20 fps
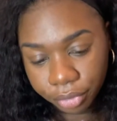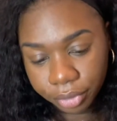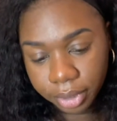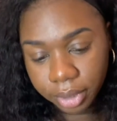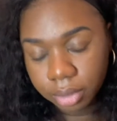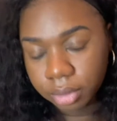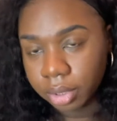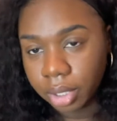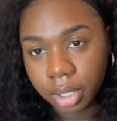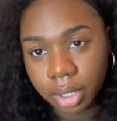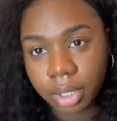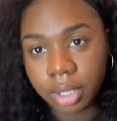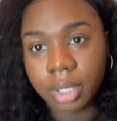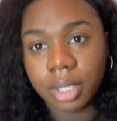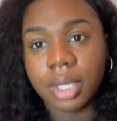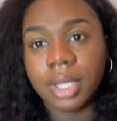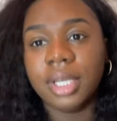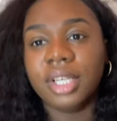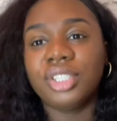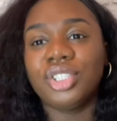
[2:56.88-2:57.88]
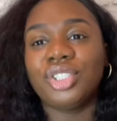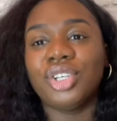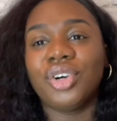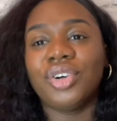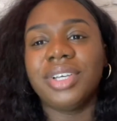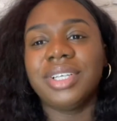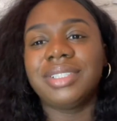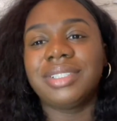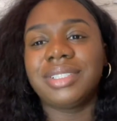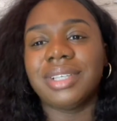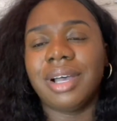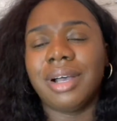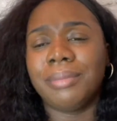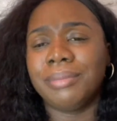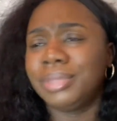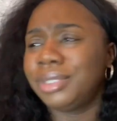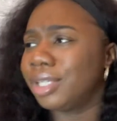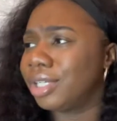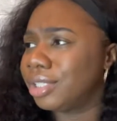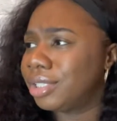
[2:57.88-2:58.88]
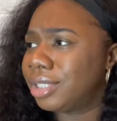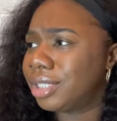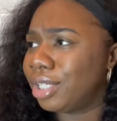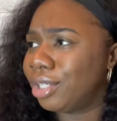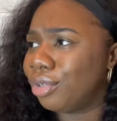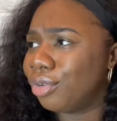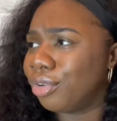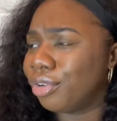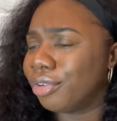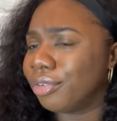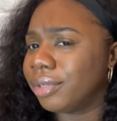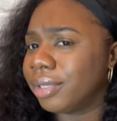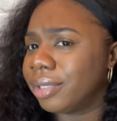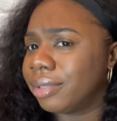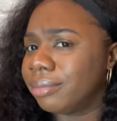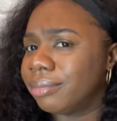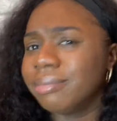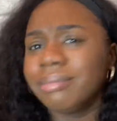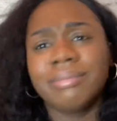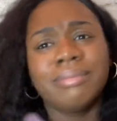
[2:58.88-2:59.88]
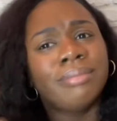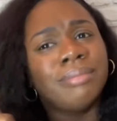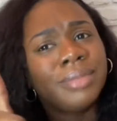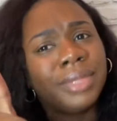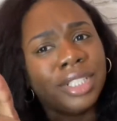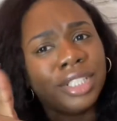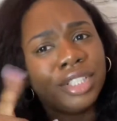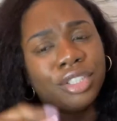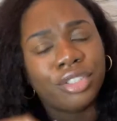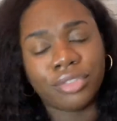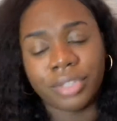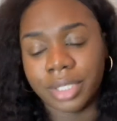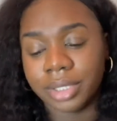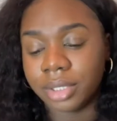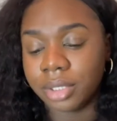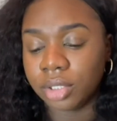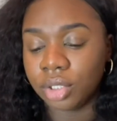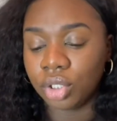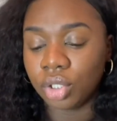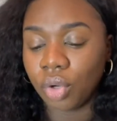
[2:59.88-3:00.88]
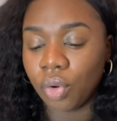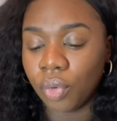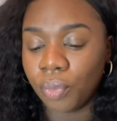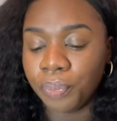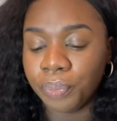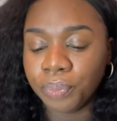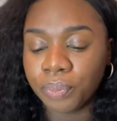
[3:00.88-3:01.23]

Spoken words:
duh. So it's our Sin Notary. Interesting. So